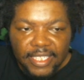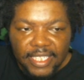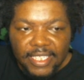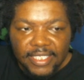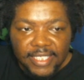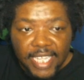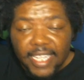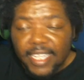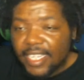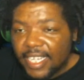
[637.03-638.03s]
can
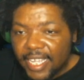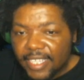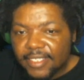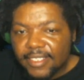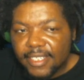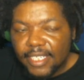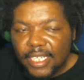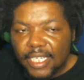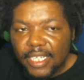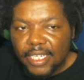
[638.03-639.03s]
take a hit.
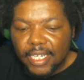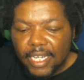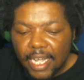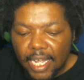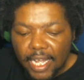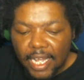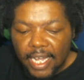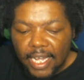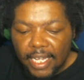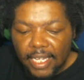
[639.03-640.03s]

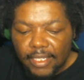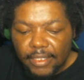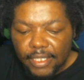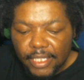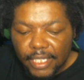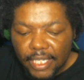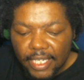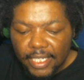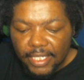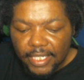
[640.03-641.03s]
I'm
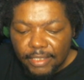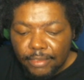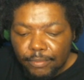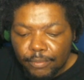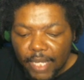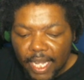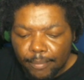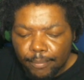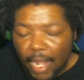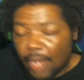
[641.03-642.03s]

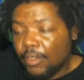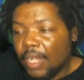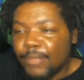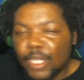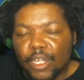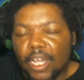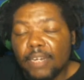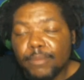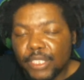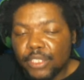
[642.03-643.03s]
not
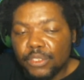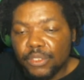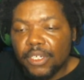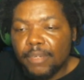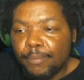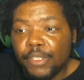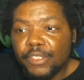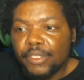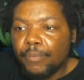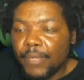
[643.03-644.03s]
100% sure. I'm pretty
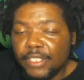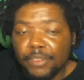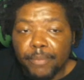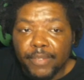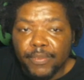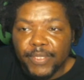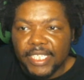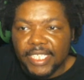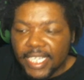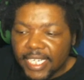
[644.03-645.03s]
sure when Superman was a
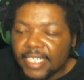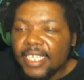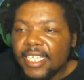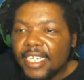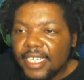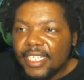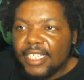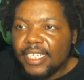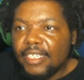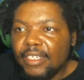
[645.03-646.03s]
kid,
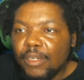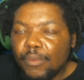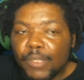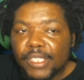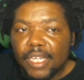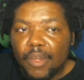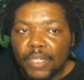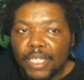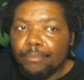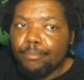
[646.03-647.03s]
he was
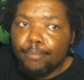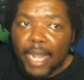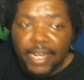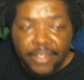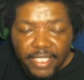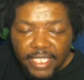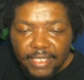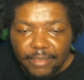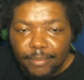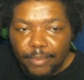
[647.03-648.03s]
only
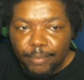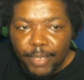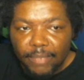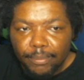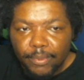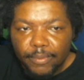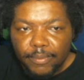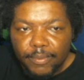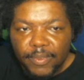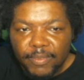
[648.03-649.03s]
minorly
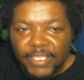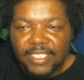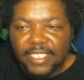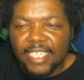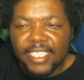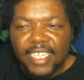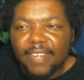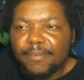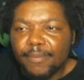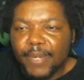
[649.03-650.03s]
bulletproof, but just
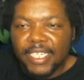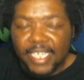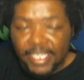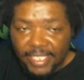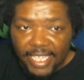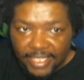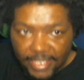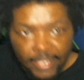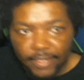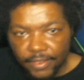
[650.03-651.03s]
enough where he doesn't get
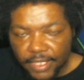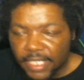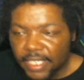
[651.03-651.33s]
killed